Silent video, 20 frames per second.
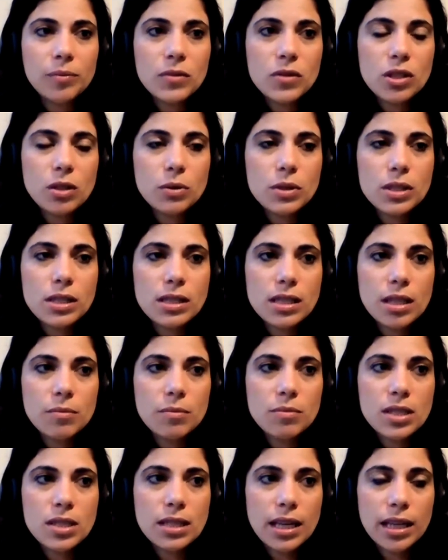So it
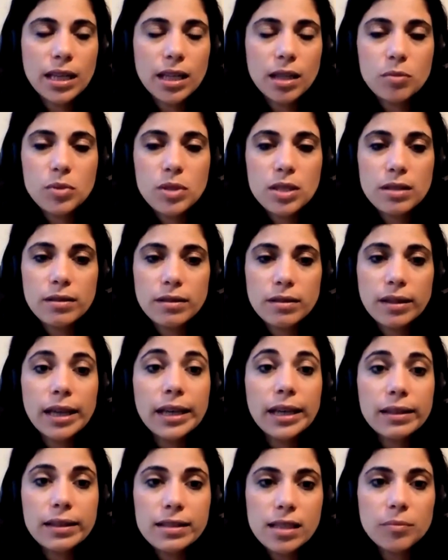seems like it was
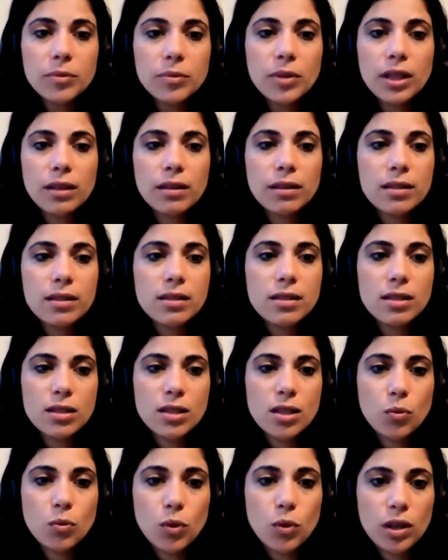likely something
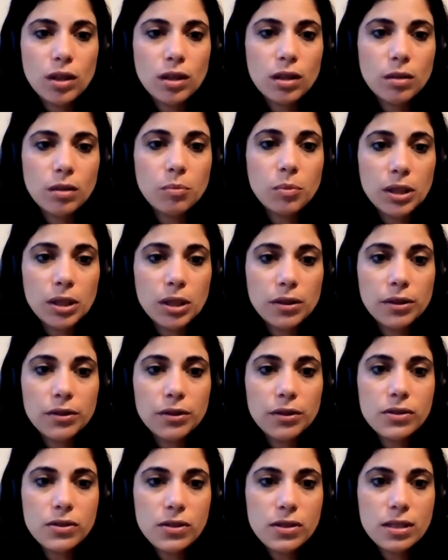consistent with
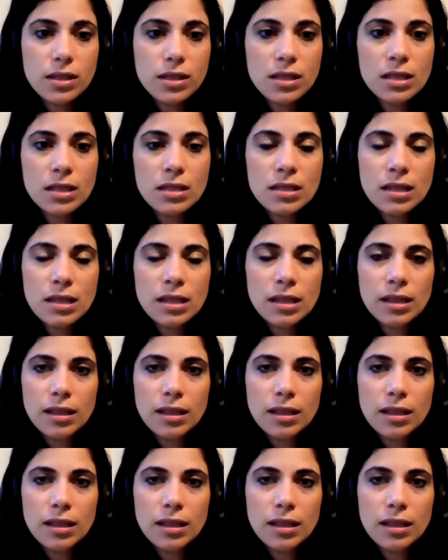Meniere's disease.